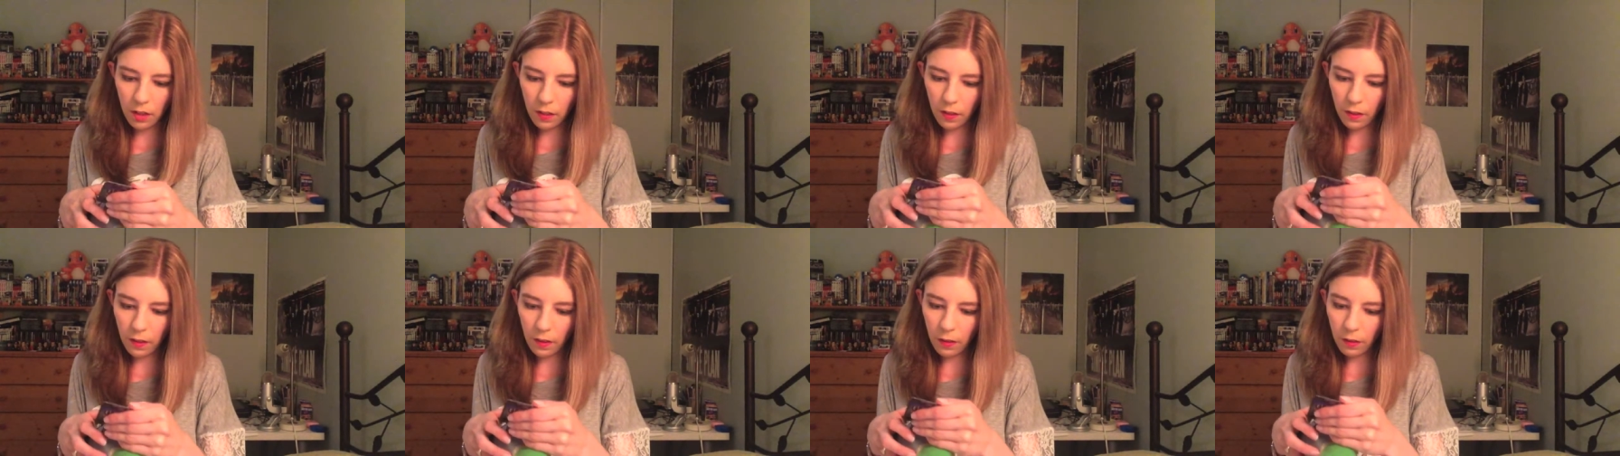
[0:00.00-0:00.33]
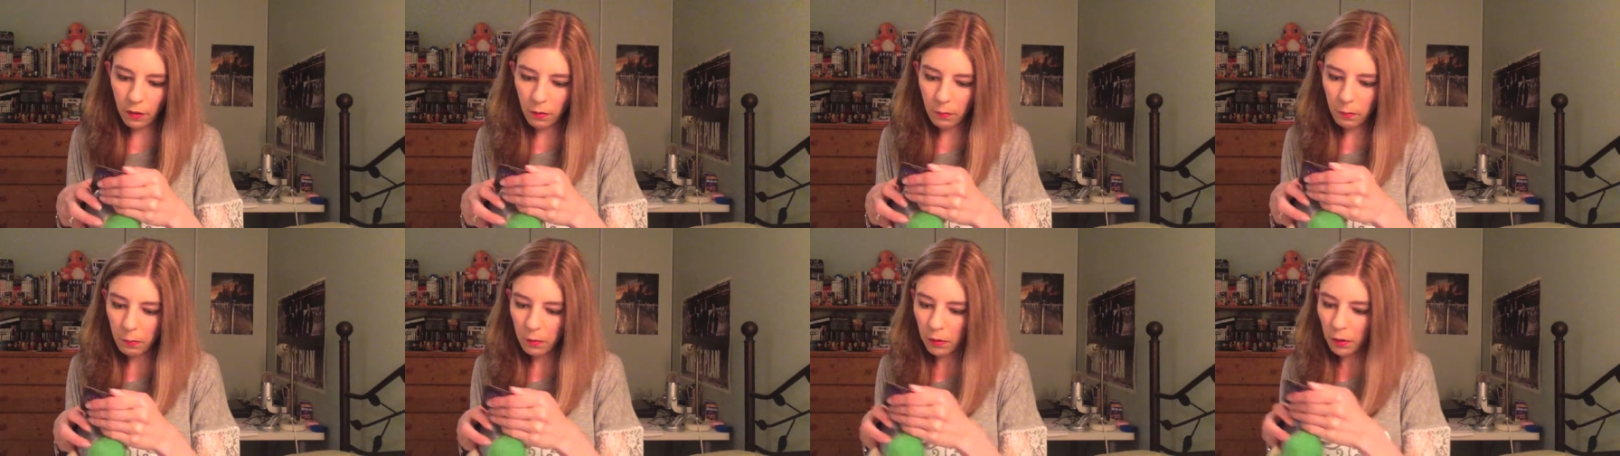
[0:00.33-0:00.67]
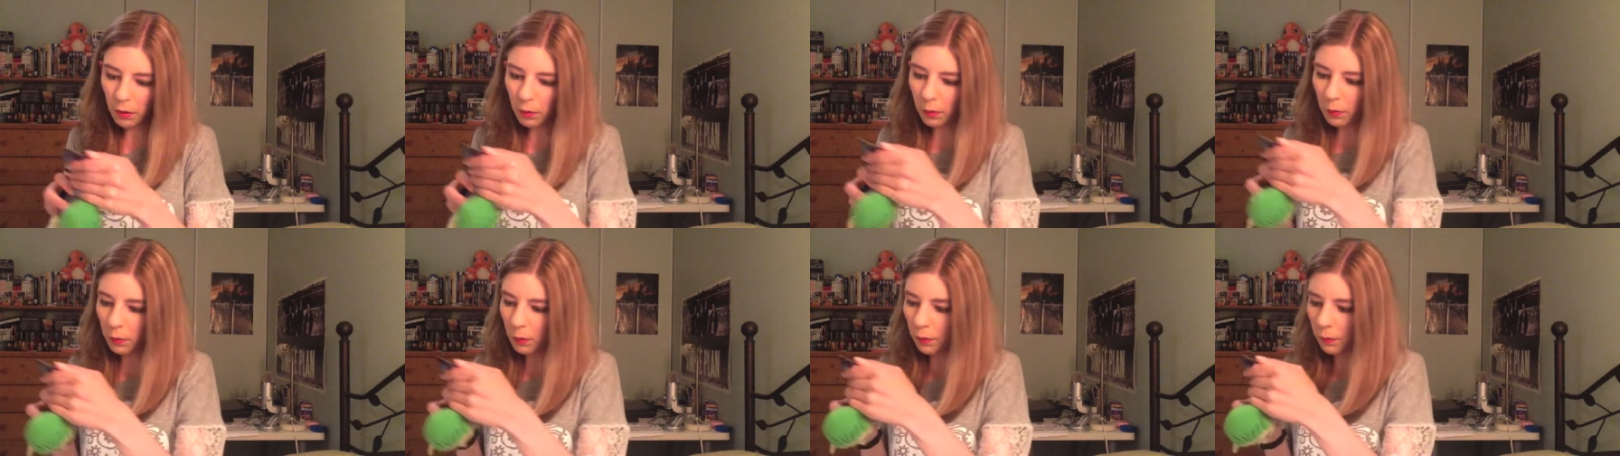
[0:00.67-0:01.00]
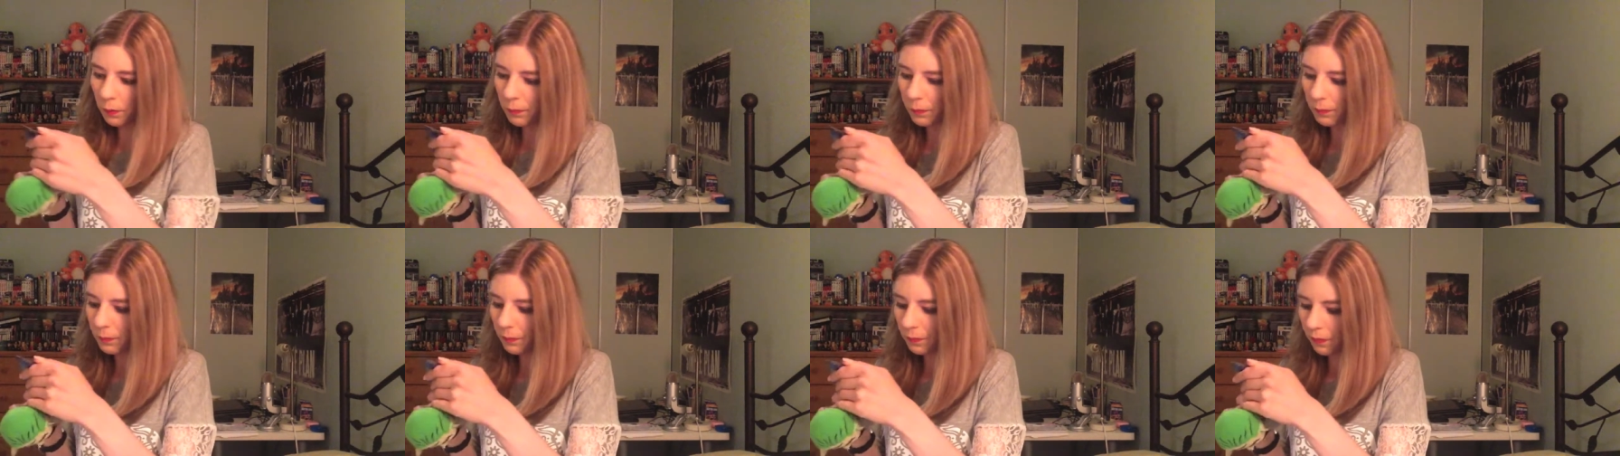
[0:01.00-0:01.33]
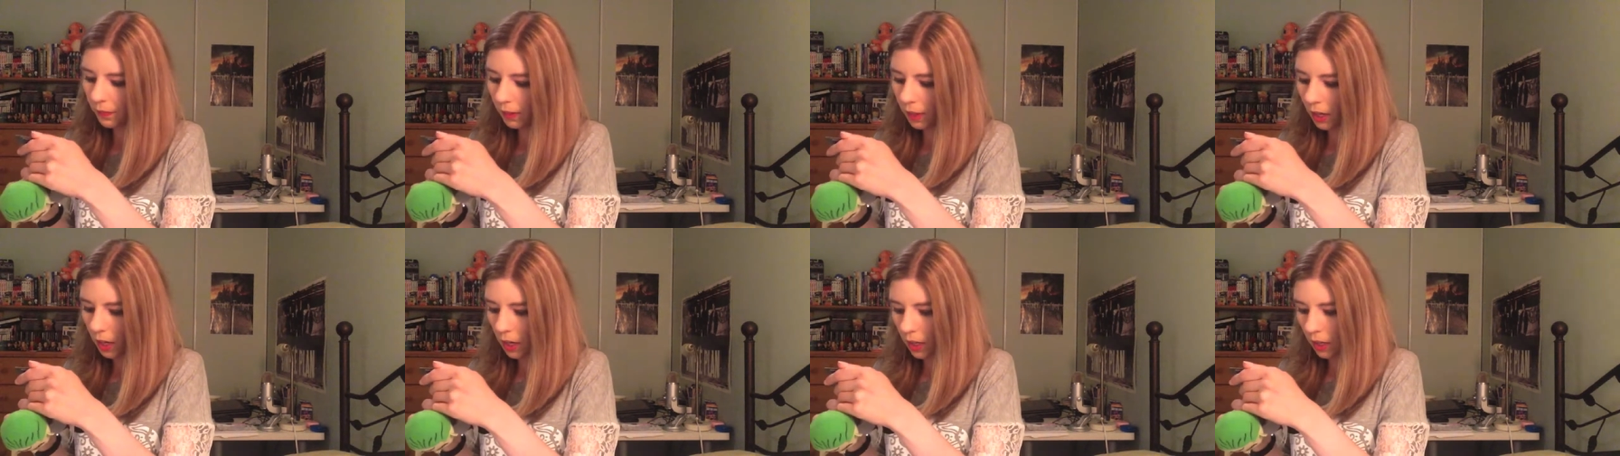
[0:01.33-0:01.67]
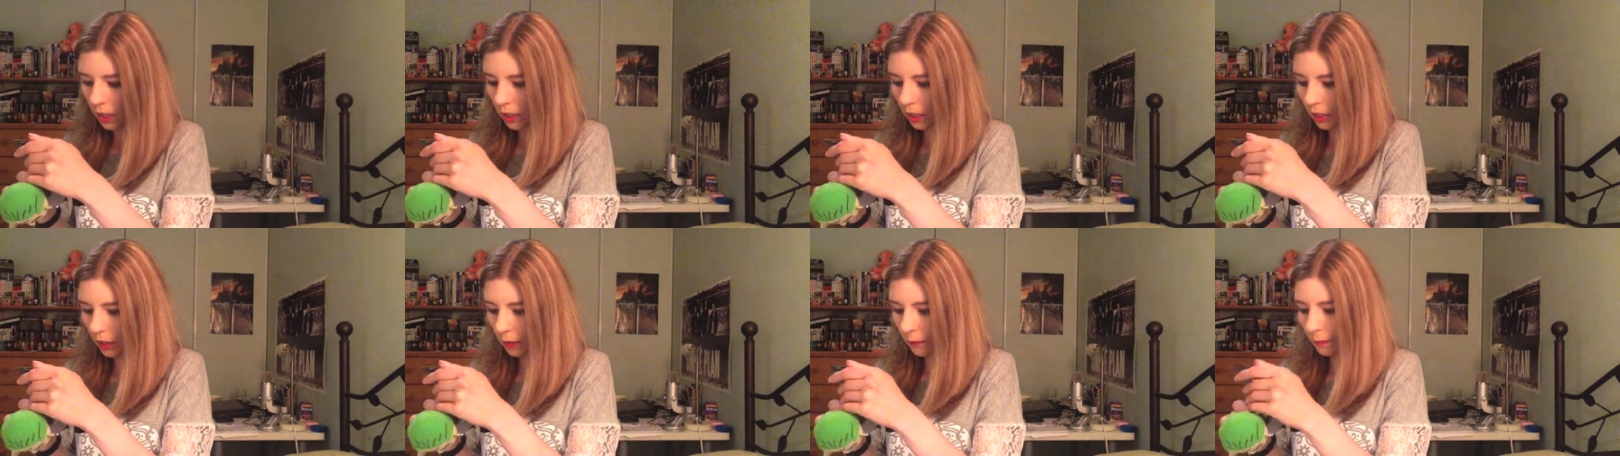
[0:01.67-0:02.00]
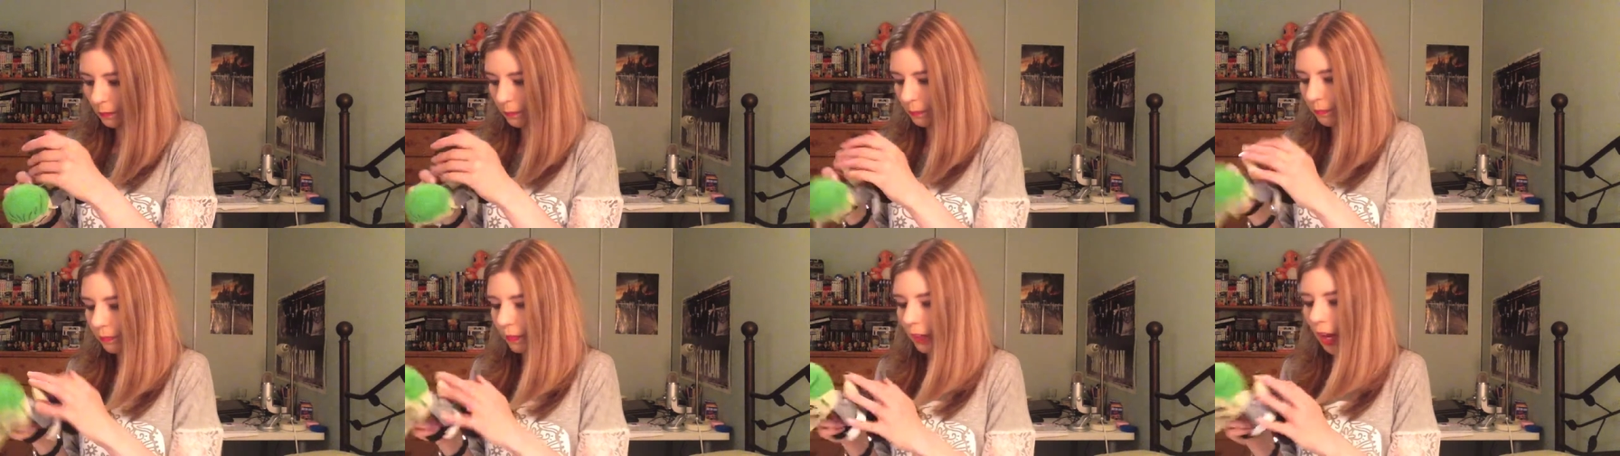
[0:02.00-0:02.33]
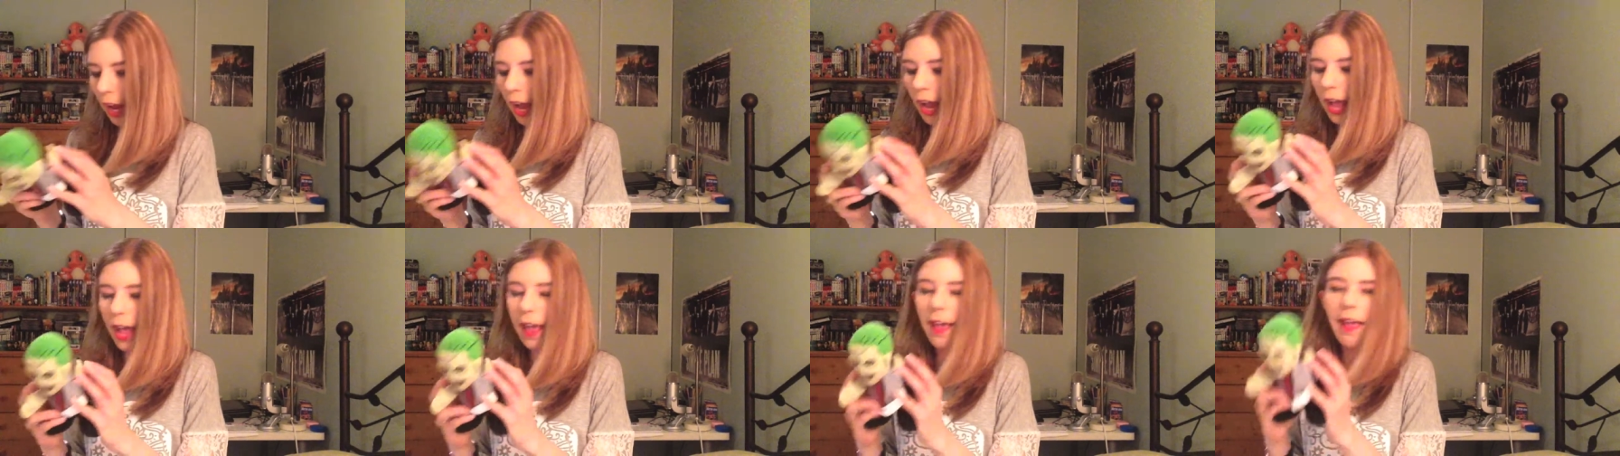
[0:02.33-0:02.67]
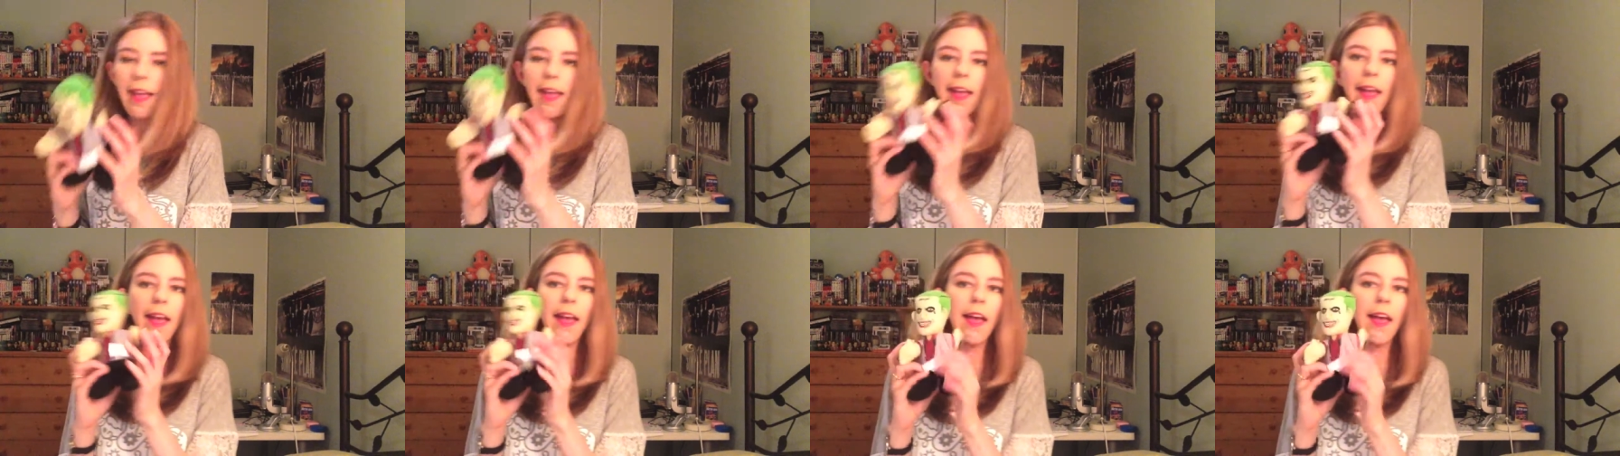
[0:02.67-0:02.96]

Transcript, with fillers: this is pretty cool. I like it. Okay.